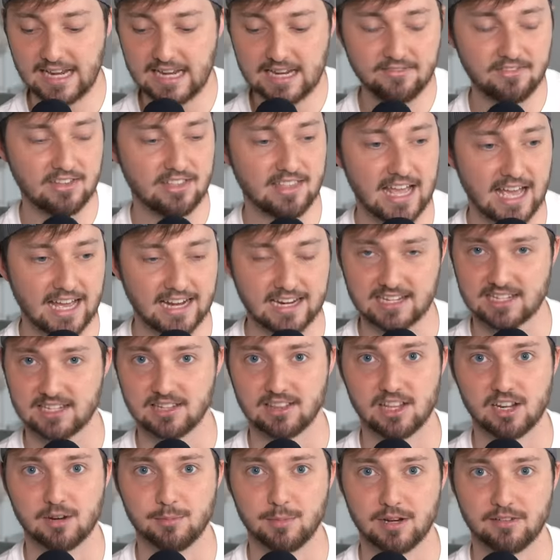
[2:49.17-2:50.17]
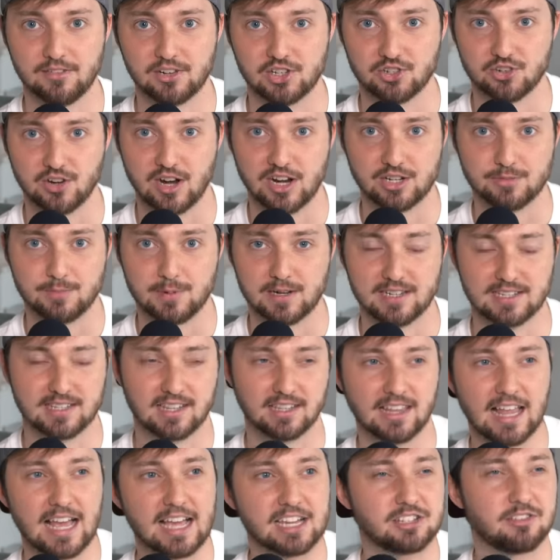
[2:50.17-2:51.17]
And even that is a little bit of a stretch because
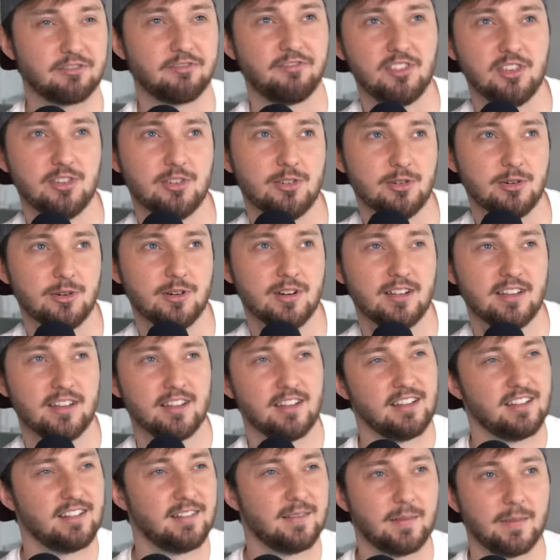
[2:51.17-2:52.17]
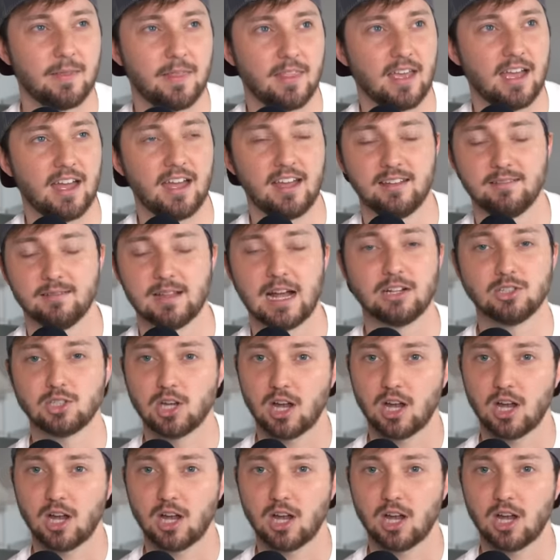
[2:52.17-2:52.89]
the last few, I'll